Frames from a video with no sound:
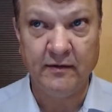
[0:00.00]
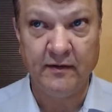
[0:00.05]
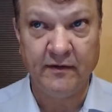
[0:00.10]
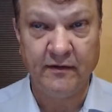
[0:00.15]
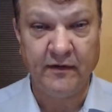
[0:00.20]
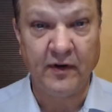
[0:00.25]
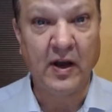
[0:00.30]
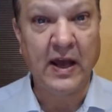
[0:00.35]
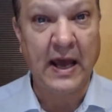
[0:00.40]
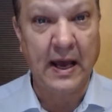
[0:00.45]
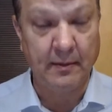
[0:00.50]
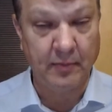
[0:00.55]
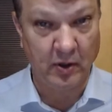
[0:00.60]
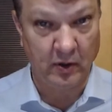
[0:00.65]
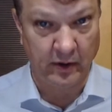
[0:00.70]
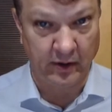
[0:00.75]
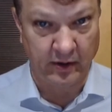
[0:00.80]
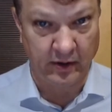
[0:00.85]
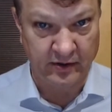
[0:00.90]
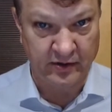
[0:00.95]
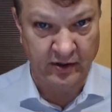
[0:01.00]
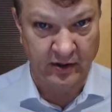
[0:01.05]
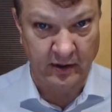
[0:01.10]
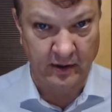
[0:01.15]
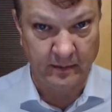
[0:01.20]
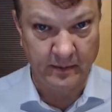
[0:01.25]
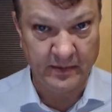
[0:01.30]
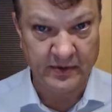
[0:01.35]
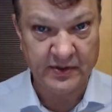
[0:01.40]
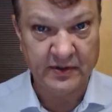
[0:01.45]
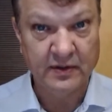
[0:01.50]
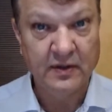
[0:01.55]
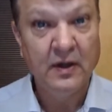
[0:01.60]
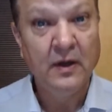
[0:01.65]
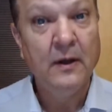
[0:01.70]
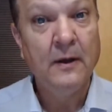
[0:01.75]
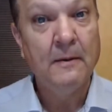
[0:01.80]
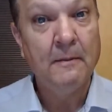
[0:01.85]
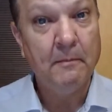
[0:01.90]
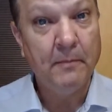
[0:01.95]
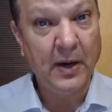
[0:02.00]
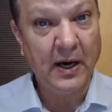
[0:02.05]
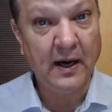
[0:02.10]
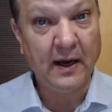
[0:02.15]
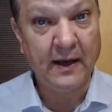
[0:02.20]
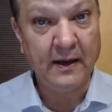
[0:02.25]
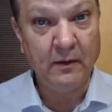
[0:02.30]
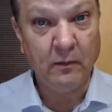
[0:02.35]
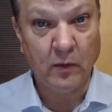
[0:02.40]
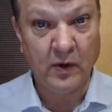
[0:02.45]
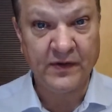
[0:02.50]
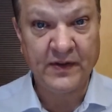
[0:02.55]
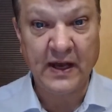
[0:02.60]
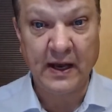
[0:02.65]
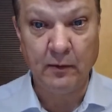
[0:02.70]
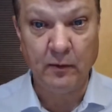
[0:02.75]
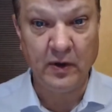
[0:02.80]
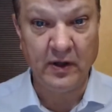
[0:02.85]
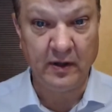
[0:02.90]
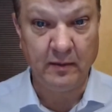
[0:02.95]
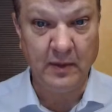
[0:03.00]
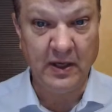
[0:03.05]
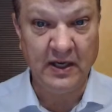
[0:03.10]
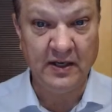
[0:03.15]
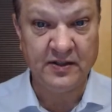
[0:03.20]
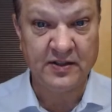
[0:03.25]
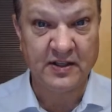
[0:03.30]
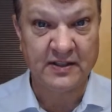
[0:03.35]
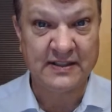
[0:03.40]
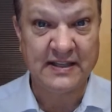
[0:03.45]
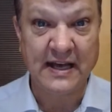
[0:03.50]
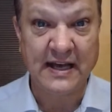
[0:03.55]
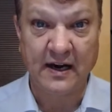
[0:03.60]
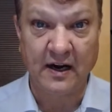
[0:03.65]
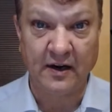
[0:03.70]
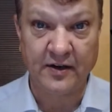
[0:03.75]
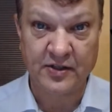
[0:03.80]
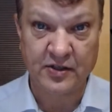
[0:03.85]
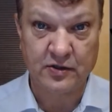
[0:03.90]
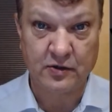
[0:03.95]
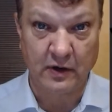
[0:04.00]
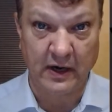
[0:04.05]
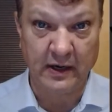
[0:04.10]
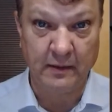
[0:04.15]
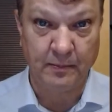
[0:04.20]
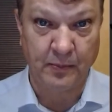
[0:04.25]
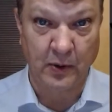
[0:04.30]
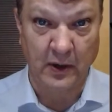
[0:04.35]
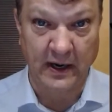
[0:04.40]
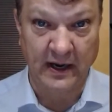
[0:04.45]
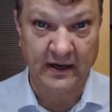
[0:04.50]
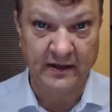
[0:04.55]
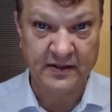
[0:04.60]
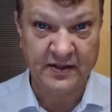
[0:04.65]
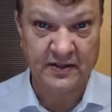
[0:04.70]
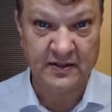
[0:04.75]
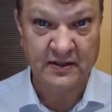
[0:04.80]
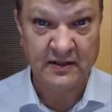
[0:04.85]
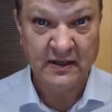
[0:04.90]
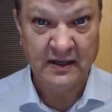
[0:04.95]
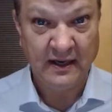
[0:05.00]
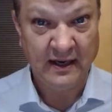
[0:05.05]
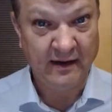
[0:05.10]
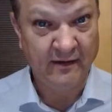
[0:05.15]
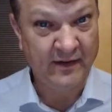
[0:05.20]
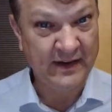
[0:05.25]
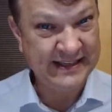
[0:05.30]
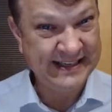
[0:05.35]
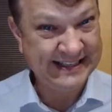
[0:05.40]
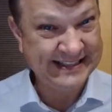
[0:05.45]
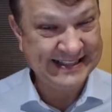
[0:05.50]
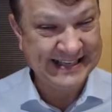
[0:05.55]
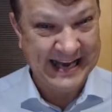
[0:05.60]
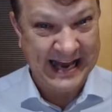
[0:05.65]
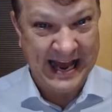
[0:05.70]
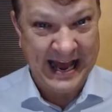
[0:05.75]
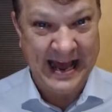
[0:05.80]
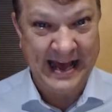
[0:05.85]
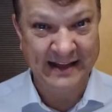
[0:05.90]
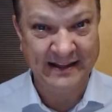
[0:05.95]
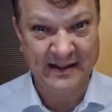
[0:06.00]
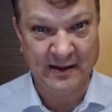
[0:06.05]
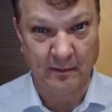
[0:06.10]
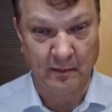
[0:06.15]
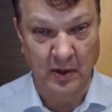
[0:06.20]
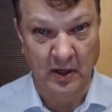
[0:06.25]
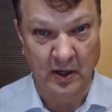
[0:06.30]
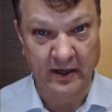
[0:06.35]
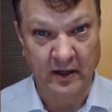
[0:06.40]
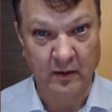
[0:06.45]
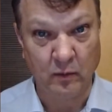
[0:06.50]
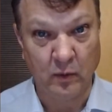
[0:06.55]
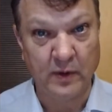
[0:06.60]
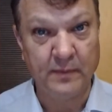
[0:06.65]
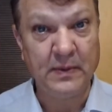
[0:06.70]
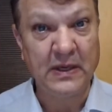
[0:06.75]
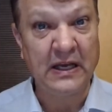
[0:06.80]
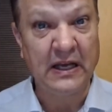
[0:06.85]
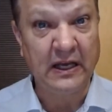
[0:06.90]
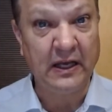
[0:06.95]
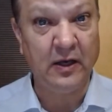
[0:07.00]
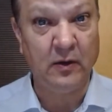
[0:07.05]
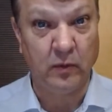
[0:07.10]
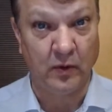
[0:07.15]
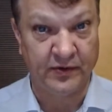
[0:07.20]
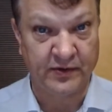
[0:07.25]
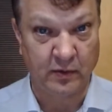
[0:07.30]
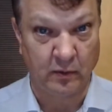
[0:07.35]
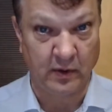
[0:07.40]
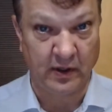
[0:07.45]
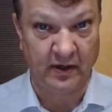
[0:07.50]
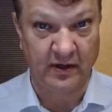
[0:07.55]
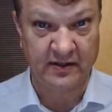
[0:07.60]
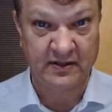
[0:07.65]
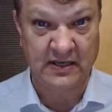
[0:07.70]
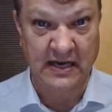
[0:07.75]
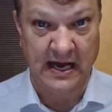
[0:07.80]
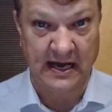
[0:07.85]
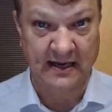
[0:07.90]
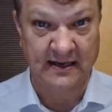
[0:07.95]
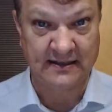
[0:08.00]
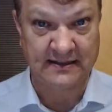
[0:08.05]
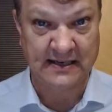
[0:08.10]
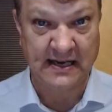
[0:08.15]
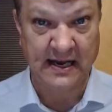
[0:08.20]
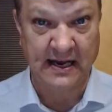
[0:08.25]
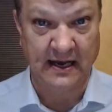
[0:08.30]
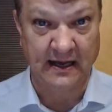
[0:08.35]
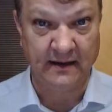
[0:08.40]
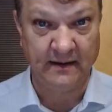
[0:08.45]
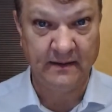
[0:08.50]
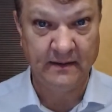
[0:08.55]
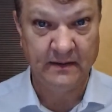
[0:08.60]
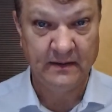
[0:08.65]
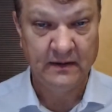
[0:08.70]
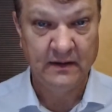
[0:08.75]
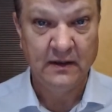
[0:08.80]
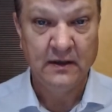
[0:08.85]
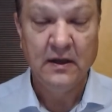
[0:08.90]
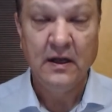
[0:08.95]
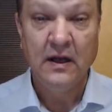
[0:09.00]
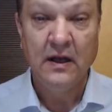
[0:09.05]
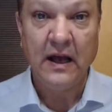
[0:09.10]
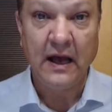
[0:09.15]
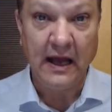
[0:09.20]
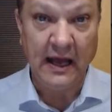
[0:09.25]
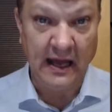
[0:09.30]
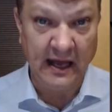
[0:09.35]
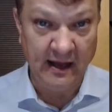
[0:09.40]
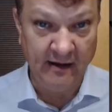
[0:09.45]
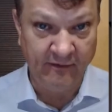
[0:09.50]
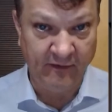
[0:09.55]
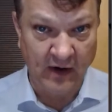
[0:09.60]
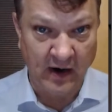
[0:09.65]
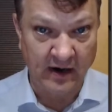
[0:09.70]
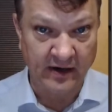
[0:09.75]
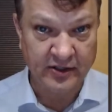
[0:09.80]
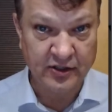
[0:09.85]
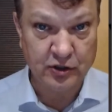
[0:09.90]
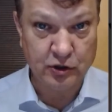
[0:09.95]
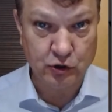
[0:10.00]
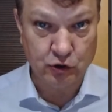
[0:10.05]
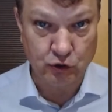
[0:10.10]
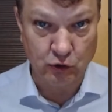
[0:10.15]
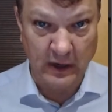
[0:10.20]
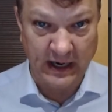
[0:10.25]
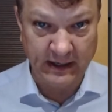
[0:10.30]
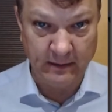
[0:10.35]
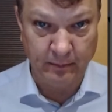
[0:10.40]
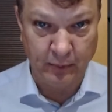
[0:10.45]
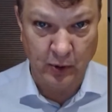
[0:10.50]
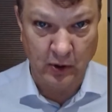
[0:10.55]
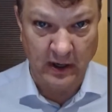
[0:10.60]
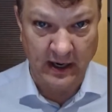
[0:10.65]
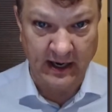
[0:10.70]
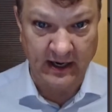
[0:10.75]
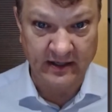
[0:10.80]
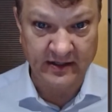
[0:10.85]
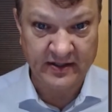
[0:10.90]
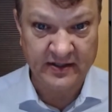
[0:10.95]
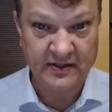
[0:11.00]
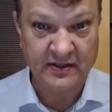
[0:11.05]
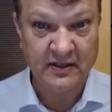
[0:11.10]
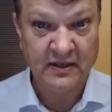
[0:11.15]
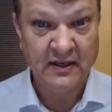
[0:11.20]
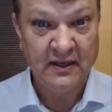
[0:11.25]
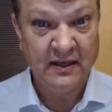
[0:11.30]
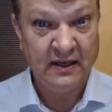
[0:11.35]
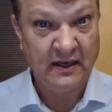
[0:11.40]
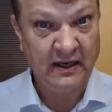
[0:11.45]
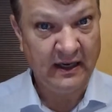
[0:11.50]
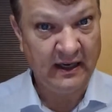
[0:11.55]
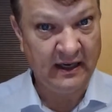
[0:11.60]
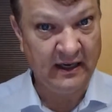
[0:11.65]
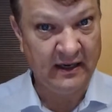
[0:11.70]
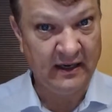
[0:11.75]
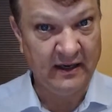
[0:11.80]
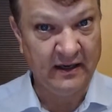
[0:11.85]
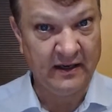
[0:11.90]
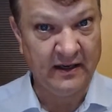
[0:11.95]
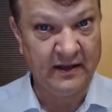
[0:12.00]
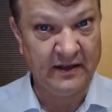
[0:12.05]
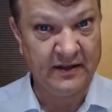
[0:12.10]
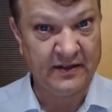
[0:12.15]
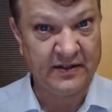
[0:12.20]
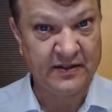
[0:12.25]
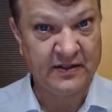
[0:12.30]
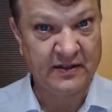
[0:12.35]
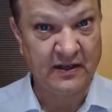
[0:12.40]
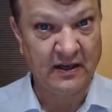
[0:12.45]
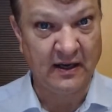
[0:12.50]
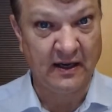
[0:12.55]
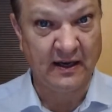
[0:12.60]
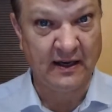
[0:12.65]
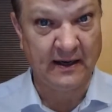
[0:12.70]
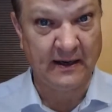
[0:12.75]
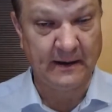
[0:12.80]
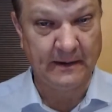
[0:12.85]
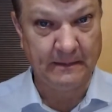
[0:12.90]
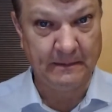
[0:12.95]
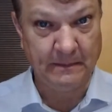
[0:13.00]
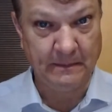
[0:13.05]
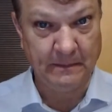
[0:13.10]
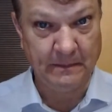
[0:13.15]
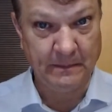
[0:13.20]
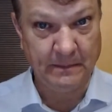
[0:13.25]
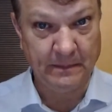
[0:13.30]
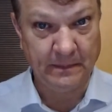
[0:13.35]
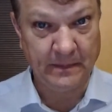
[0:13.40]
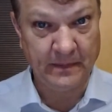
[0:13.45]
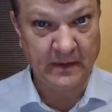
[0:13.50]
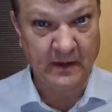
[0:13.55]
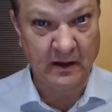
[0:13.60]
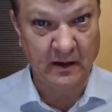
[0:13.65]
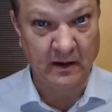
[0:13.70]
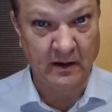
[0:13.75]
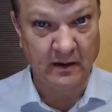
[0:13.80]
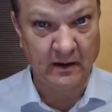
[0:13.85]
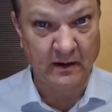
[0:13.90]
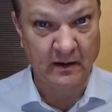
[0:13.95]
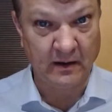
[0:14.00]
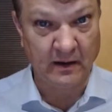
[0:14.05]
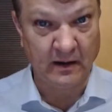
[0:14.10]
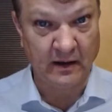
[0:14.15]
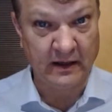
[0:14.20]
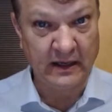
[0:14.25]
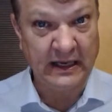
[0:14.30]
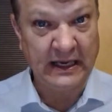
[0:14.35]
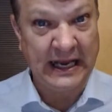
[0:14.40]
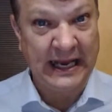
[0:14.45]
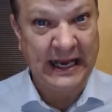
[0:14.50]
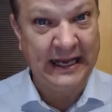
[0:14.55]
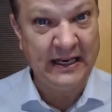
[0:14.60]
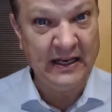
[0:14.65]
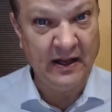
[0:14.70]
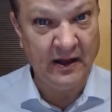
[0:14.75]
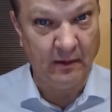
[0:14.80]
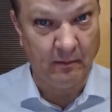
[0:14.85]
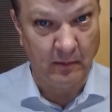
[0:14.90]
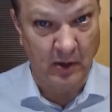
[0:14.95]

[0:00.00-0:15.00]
vocabulary terms. But what that really means is that our strike price, if it is at the money, would be equal to where the stock is at. If our strike price is in the